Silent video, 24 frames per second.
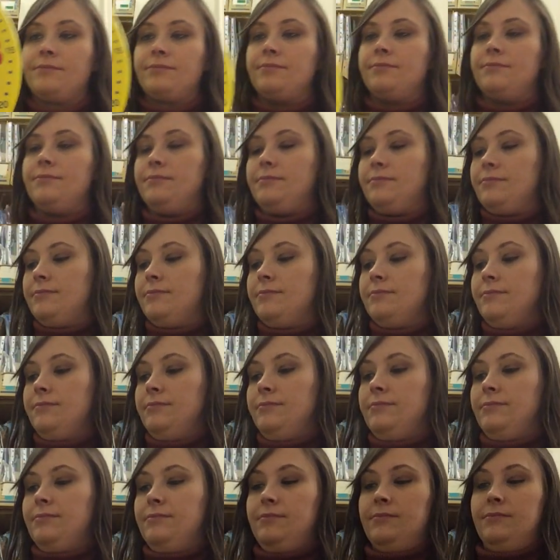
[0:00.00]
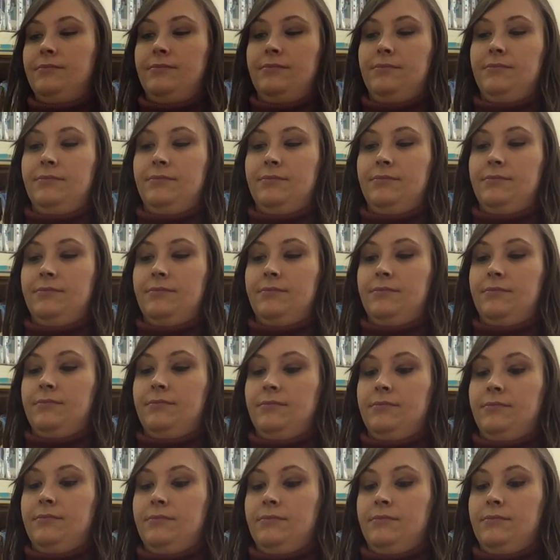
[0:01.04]

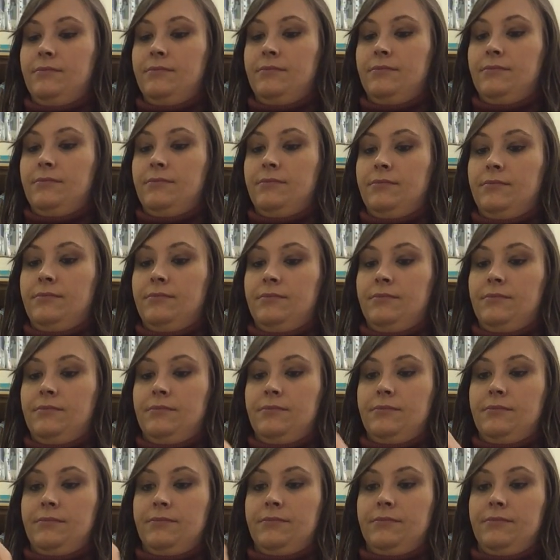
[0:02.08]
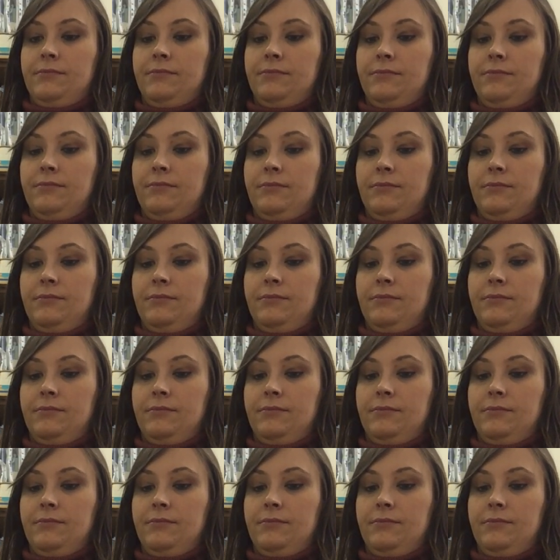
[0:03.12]
Nobody speaks.